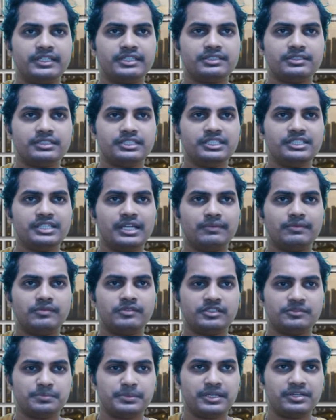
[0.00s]
has proved
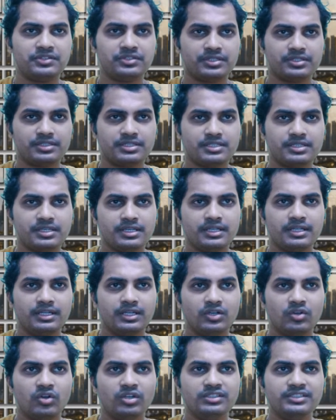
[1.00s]
successfully treating
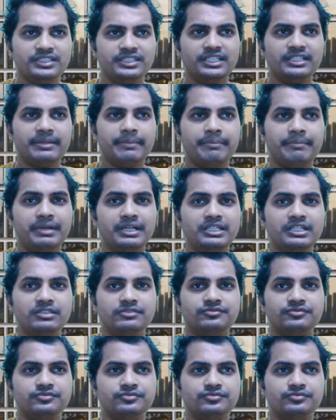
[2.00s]
this type of
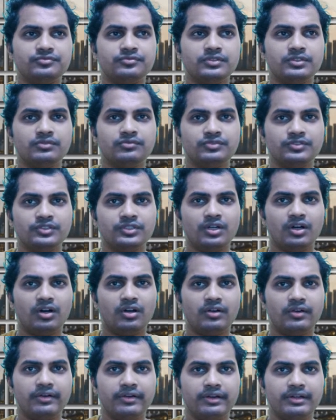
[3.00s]
depressions.
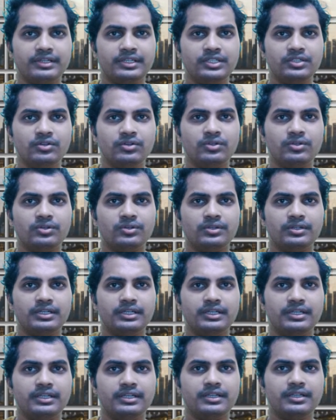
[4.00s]
Considered a medical
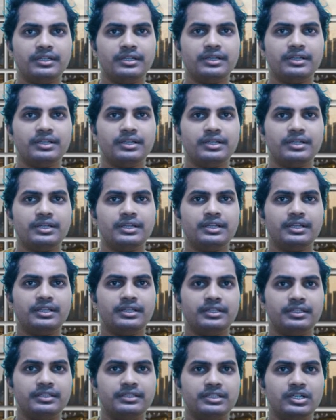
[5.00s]
food
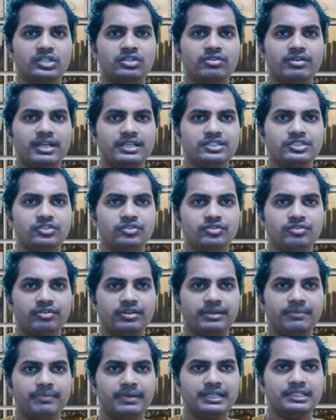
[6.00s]
or
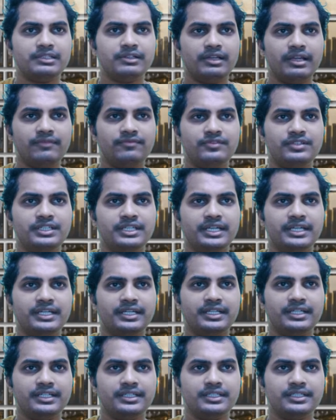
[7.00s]

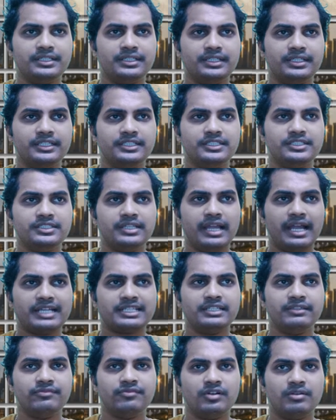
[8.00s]

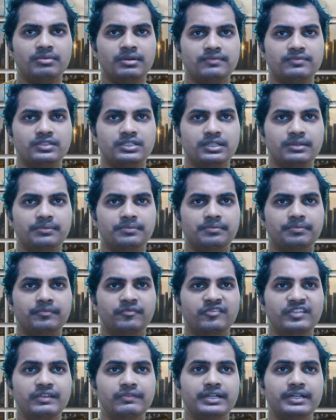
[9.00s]
neuronutraceutical by the FDA,
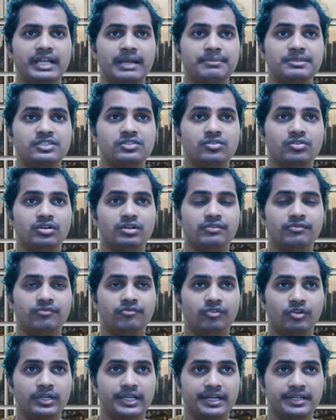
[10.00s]
it is the
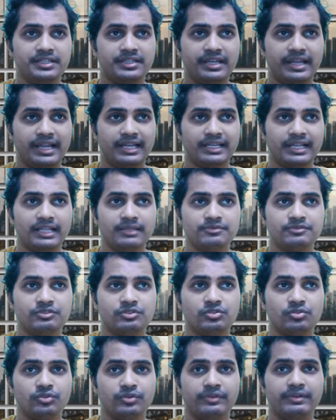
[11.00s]
active form of the
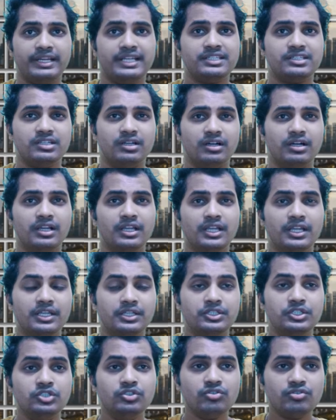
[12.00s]
B vitamins called
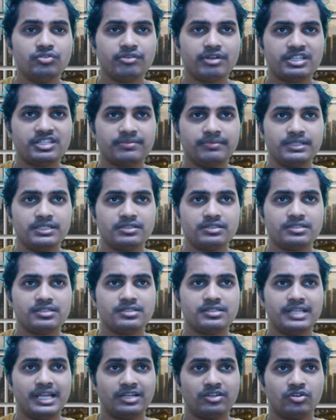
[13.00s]
folate and helps
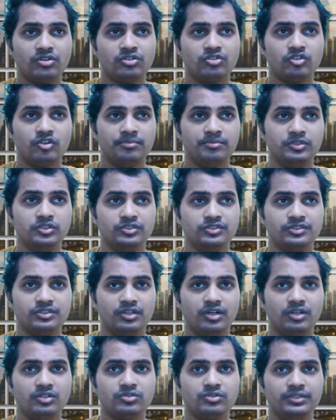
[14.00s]
to regulate the
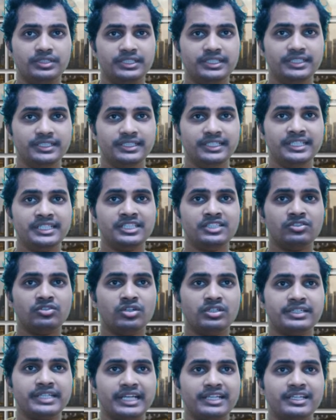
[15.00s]
neurotransmitters
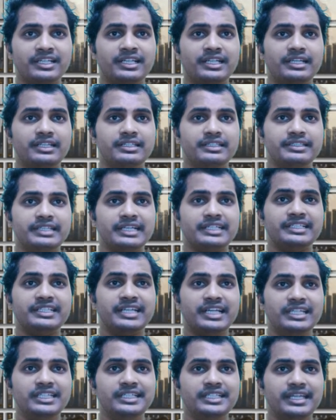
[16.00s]
that control moods.
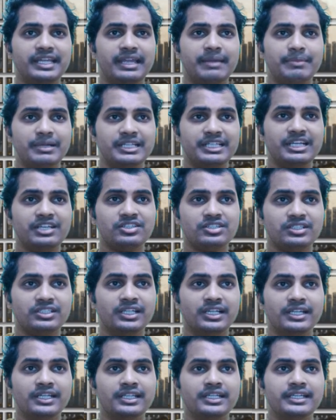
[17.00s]
Although it is not
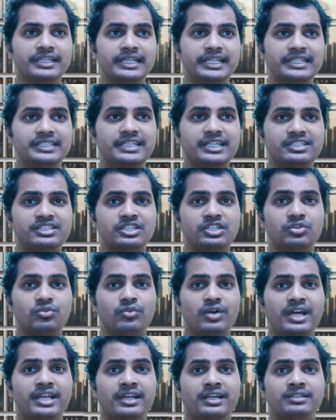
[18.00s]

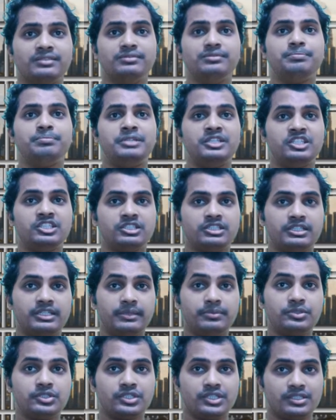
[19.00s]
technically a medication,
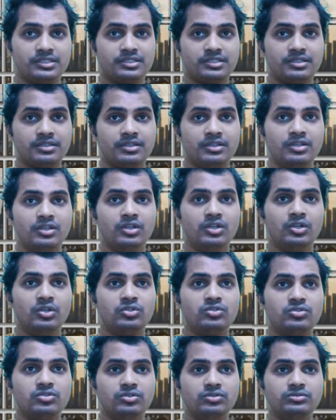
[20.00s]
it does
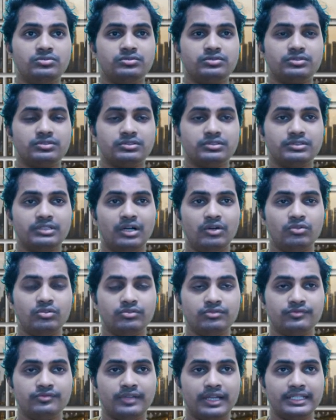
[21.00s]
require
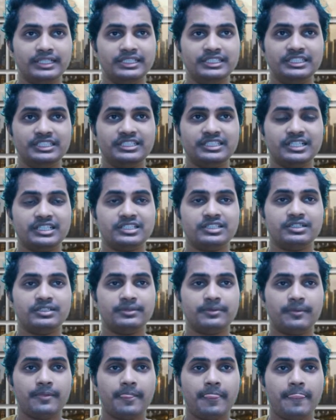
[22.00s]
prescriptions.
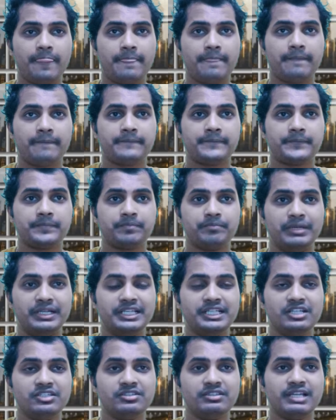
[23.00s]
So now
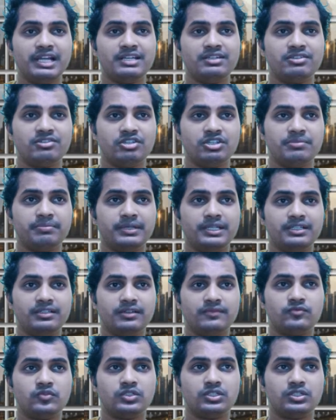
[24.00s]
finally these are the